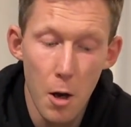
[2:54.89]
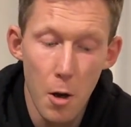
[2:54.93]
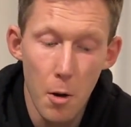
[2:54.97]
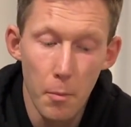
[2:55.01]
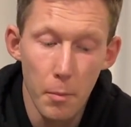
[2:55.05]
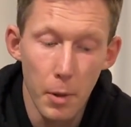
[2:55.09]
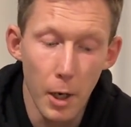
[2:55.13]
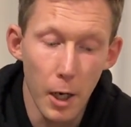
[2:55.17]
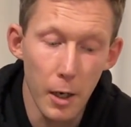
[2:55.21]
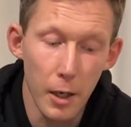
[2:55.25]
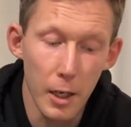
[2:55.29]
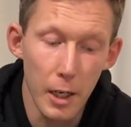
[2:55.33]

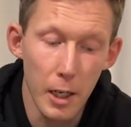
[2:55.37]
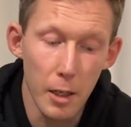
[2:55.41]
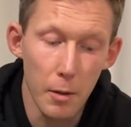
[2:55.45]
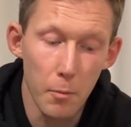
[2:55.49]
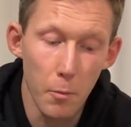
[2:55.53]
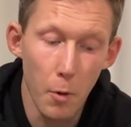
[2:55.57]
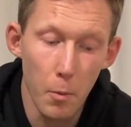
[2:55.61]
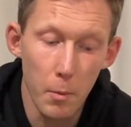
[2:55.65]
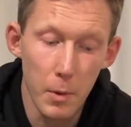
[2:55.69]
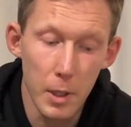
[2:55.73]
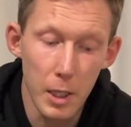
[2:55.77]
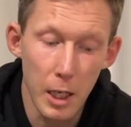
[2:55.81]
But in a
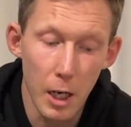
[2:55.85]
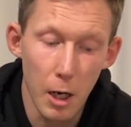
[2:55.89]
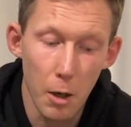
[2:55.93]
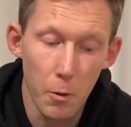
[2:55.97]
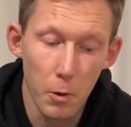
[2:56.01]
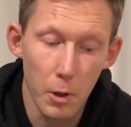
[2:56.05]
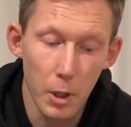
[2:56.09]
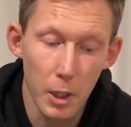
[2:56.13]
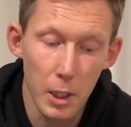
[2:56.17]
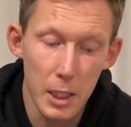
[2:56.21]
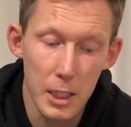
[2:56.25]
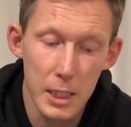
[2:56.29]
moment here, we're
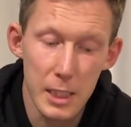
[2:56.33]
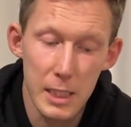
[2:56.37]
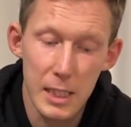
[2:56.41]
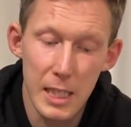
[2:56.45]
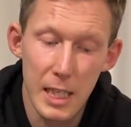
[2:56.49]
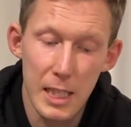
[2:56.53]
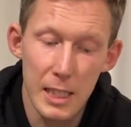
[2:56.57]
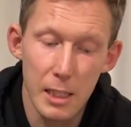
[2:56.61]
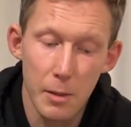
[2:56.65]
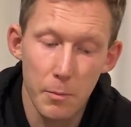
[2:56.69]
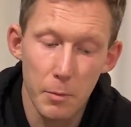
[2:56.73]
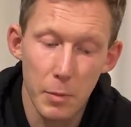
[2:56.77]
going to see
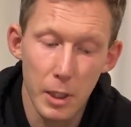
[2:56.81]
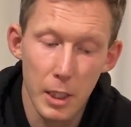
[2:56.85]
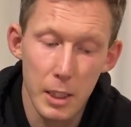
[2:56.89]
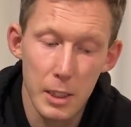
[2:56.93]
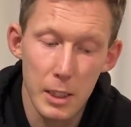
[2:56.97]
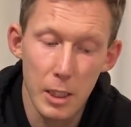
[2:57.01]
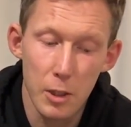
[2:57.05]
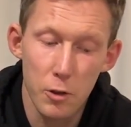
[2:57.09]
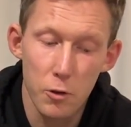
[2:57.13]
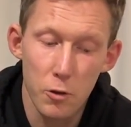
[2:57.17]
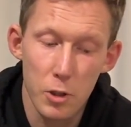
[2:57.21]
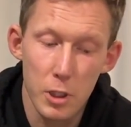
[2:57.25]
something that's
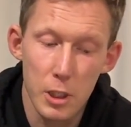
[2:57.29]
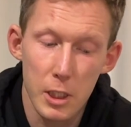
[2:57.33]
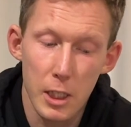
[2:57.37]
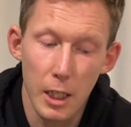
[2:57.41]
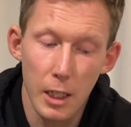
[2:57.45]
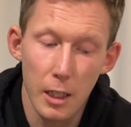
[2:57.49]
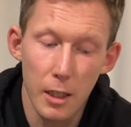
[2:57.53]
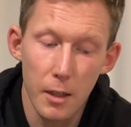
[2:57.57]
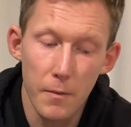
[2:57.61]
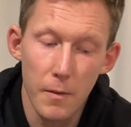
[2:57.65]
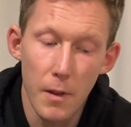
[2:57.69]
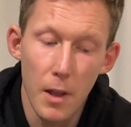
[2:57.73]

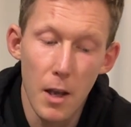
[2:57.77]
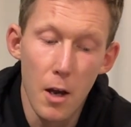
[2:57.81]
interesting.